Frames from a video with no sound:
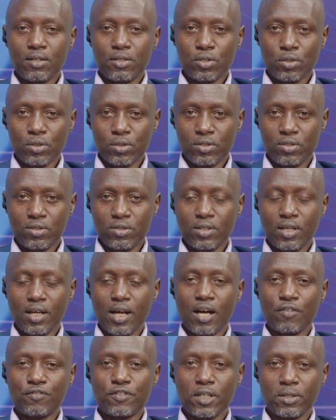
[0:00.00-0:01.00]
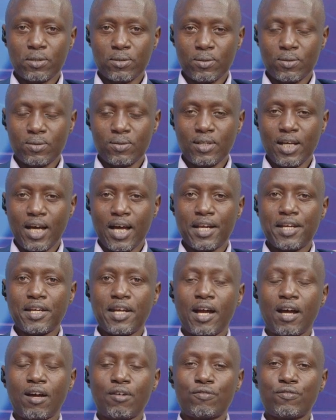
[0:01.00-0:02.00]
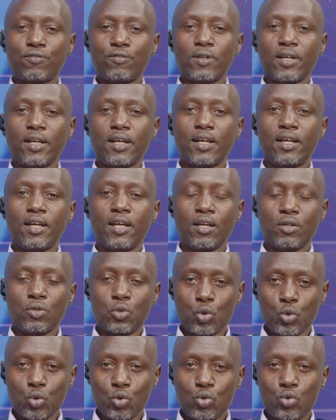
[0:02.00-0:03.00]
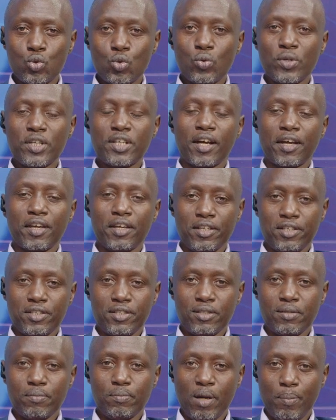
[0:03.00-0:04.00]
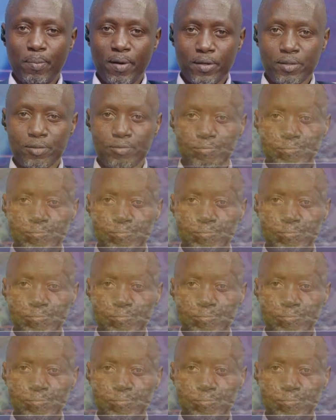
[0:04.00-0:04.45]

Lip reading: Good afternoon and have a good week ahead. Bye-bye.